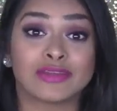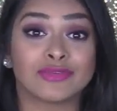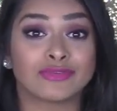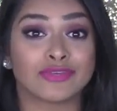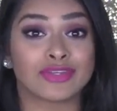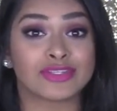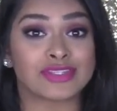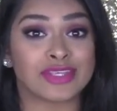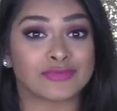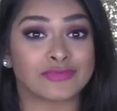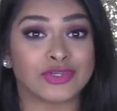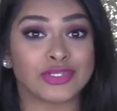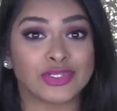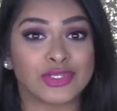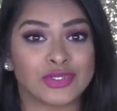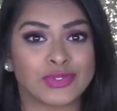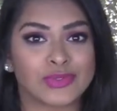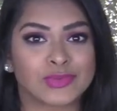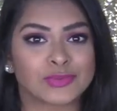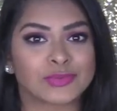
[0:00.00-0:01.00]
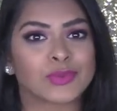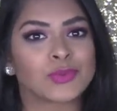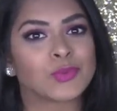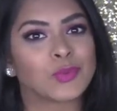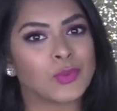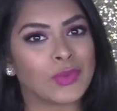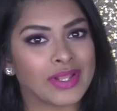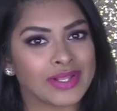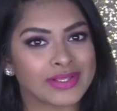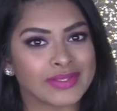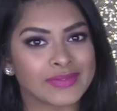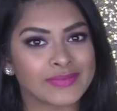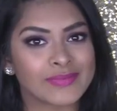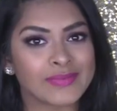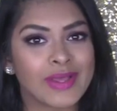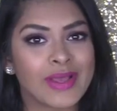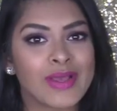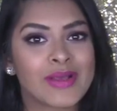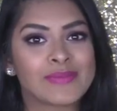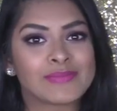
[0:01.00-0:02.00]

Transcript: If you're someone new, welcome.